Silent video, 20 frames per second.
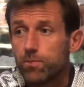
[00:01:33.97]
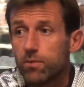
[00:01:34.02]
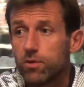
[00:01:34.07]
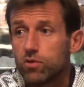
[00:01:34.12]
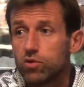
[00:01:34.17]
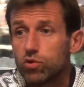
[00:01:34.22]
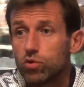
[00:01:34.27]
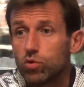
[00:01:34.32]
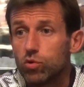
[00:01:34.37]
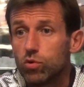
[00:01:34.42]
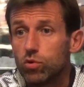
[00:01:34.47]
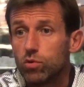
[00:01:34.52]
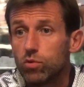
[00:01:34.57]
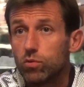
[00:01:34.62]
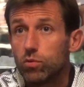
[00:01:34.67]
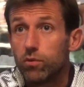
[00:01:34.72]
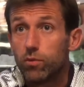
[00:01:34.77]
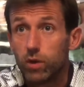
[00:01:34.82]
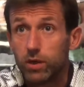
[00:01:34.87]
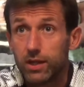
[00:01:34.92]
So
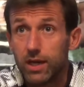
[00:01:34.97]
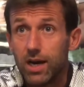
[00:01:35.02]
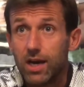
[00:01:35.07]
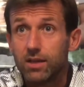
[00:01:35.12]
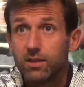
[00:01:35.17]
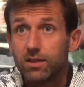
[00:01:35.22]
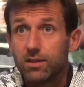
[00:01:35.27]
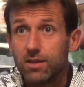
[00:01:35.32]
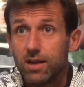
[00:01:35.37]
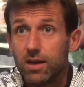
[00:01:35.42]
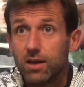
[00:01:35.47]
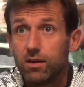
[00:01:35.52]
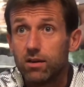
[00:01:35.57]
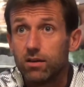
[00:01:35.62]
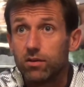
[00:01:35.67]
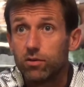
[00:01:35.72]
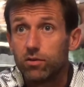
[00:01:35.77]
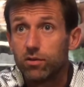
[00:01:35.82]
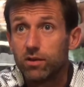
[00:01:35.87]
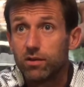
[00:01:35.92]
we've worked hard on that
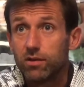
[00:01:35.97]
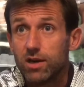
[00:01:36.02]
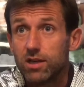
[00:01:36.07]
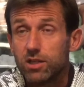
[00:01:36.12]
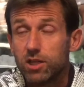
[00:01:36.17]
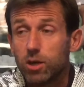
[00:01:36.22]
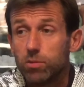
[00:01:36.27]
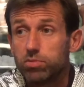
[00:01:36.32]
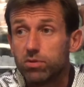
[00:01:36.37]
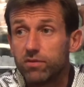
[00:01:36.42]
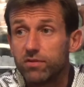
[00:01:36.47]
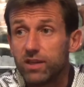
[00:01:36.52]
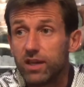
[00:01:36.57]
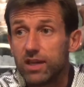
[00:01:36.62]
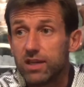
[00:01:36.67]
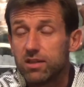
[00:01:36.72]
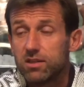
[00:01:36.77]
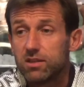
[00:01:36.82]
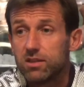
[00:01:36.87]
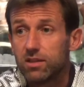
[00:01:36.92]
over the last couple of
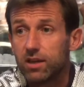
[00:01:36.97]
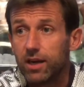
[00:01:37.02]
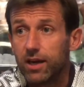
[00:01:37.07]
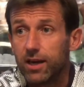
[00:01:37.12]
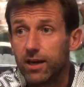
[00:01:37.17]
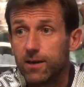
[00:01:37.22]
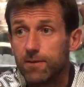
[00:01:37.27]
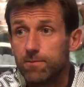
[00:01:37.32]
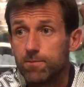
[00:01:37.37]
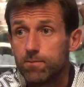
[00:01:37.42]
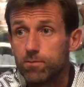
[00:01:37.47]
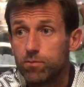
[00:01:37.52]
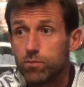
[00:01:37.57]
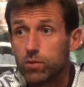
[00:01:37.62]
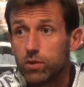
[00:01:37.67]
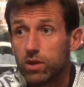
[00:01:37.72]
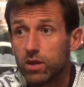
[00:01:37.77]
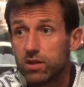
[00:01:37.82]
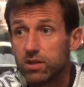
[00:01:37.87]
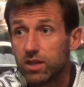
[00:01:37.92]
days.
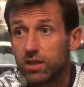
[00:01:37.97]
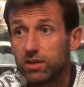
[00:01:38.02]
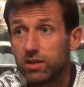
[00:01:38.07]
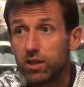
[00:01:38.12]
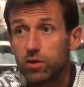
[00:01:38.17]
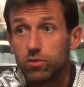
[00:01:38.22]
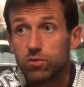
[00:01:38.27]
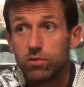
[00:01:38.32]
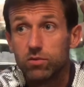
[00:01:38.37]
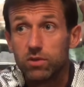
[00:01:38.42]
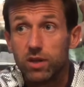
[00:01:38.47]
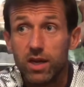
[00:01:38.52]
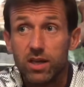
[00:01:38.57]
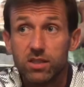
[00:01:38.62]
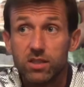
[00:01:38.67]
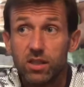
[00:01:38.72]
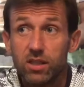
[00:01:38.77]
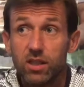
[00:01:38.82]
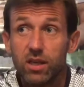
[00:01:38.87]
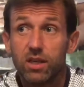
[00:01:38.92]
With a sit down
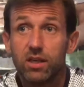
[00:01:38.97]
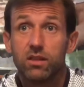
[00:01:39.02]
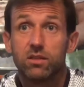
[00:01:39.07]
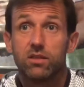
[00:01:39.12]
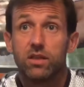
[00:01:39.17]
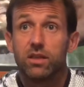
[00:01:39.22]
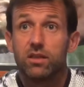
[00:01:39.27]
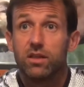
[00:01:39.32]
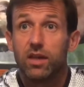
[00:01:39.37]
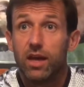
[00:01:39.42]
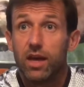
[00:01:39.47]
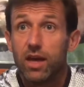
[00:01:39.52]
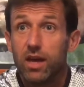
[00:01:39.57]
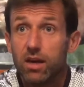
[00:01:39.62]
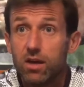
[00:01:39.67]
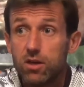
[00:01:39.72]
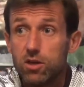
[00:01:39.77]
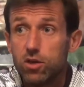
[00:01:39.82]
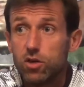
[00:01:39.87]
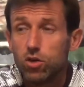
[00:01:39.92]
yesterday and cleared the air
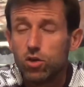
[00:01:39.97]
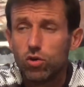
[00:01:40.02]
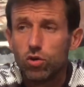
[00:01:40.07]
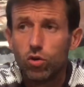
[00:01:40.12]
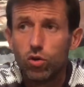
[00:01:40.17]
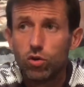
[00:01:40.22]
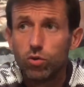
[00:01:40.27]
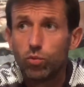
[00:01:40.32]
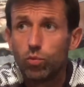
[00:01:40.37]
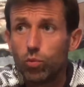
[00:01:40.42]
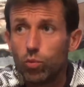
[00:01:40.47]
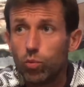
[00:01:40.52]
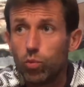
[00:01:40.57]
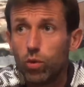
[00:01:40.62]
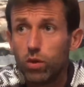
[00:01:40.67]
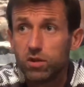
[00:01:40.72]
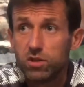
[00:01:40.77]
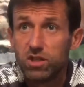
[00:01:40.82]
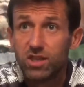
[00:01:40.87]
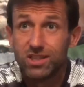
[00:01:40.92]
on
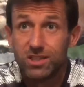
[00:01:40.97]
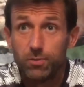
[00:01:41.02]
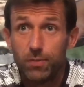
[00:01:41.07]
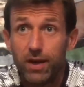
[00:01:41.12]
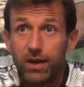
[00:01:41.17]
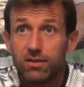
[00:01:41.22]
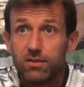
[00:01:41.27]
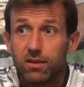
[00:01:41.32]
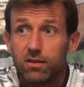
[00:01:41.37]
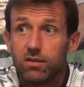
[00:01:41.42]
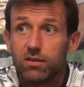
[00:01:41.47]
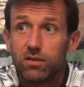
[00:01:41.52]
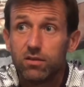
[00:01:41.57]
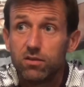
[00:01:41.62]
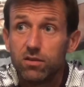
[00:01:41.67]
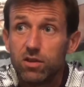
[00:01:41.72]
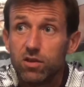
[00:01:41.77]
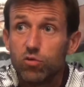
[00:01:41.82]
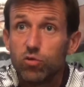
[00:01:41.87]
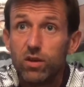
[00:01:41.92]
what's expected,
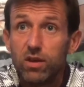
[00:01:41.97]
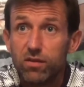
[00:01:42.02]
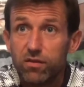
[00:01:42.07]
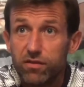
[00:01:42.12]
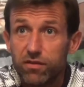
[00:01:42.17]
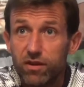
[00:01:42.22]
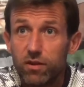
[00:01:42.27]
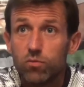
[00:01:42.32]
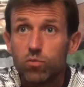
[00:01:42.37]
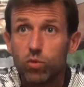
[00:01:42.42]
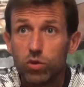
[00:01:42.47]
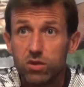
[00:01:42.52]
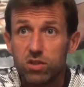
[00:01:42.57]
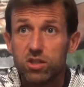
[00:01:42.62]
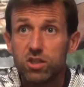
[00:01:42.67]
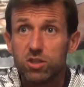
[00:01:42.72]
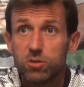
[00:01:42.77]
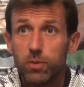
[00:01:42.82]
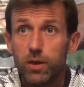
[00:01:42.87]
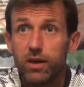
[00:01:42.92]
to reaffirm what's
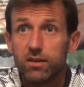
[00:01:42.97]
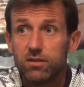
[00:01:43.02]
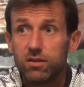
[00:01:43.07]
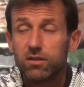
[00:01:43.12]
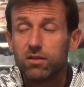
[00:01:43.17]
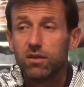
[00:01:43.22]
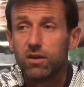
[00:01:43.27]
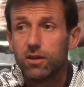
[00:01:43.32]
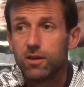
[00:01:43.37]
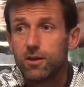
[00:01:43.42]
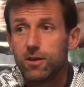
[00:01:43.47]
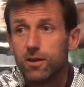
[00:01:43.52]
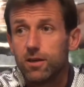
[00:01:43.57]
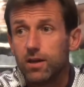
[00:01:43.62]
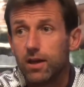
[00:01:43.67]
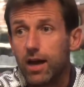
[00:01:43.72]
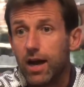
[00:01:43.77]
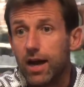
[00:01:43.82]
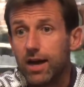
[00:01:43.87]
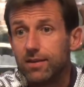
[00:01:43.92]
expected.
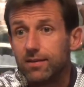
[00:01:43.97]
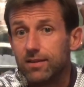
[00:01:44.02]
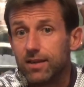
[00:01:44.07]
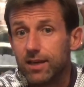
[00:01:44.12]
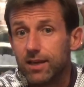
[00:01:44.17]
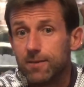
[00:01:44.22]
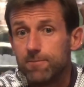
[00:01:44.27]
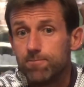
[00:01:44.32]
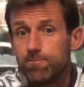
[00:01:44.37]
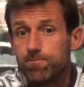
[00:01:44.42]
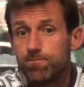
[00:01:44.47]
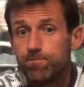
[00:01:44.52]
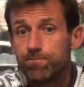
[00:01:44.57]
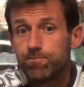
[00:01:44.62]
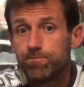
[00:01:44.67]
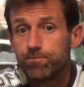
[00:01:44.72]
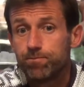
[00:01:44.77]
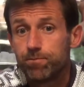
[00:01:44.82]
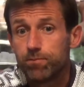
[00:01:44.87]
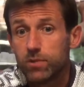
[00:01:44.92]
And
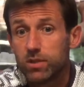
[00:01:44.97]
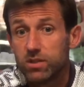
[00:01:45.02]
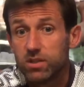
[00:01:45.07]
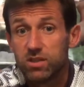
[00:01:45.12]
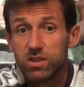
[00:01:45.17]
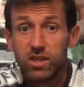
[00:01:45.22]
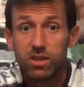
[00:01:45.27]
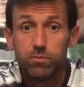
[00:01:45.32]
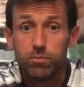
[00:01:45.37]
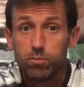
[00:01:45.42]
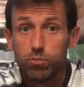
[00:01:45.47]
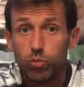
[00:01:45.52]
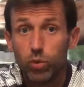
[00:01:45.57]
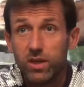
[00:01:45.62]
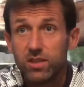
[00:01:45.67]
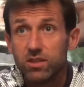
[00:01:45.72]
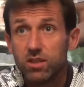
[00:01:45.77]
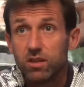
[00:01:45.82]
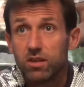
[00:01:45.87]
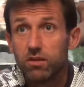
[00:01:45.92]
as I said,
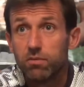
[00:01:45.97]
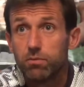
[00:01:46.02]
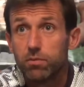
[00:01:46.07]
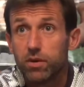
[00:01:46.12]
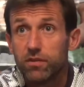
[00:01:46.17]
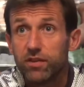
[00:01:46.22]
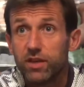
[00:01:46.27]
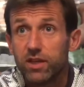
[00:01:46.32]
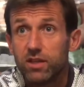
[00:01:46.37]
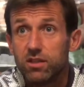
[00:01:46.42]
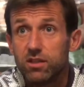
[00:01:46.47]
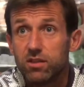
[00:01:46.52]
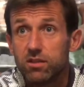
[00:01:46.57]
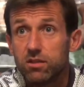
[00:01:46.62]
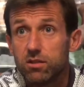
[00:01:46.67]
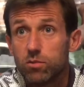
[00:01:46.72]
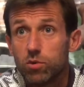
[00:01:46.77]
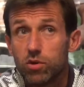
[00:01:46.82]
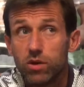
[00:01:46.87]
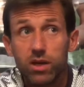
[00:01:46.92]
Wednesday provides us,
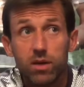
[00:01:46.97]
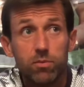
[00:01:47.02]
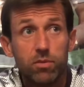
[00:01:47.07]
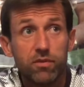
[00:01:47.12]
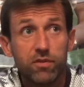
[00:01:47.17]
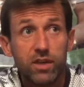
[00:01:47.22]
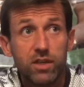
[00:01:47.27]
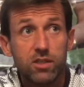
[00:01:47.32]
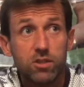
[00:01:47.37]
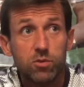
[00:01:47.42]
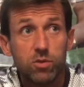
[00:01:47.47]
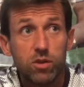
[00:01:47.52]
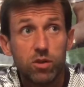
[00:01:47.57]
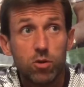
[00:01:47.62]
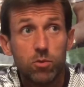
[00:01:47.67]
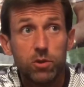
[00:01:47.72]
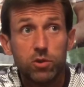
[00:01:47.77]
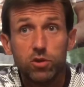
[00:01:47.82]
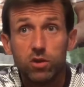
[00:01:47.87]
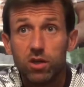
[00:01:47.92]
tomorrow night provides us with an
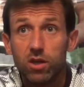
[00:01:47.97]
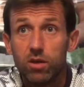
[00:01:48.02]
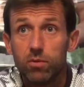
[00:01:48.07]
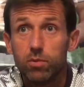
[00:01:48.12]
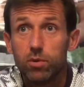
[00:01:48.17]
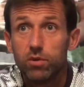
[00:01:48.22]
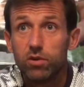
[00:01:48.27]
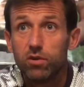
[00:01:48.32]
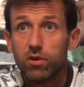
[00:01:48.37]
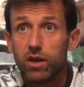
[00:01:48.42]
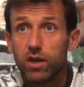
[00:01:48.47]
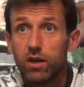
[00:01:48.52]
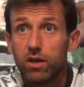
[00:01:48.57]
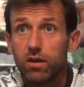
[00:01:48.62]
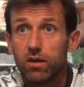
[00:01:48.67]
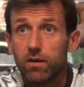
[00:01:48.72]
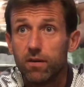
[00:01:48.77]
opportunity to put it right.